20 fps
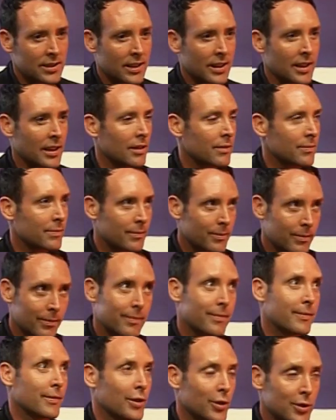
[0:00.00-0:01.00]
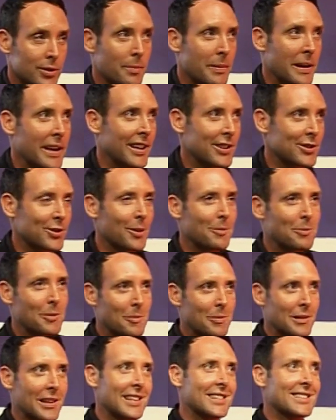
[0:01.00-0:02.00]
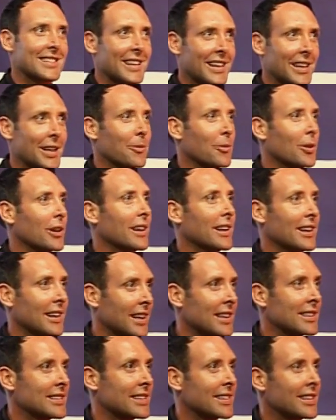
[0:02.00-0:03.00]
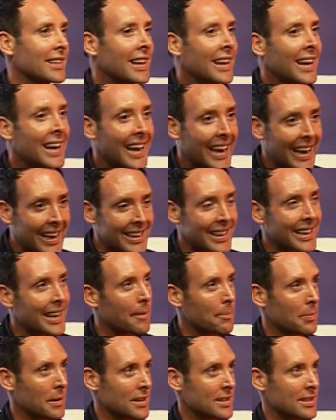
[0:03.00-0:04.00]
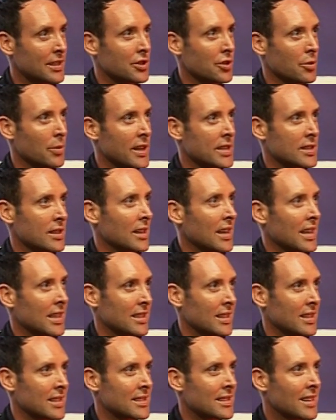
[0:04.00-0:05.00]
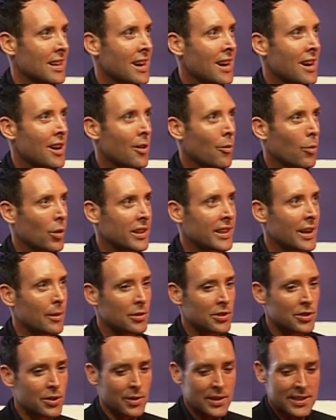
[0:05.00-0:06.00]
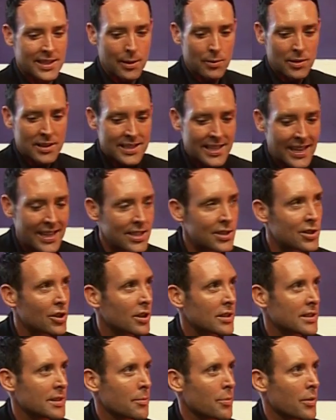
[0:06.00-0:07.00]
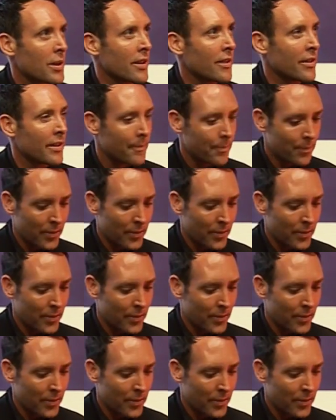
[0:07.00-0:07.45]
and I'll use a bad example, but let's say anyone in London ended up in a situation like this, what they would do is they would send Dr. Brown